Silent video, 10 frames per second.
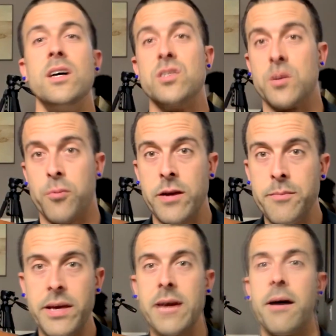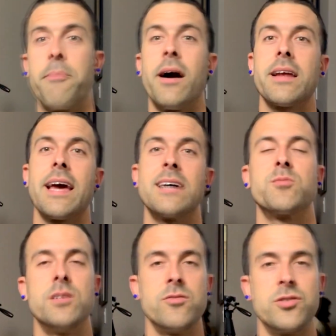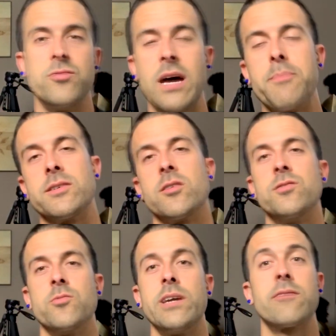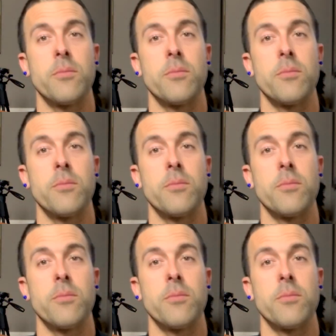Supreme Being, my podcast. We do 2 episodes a week.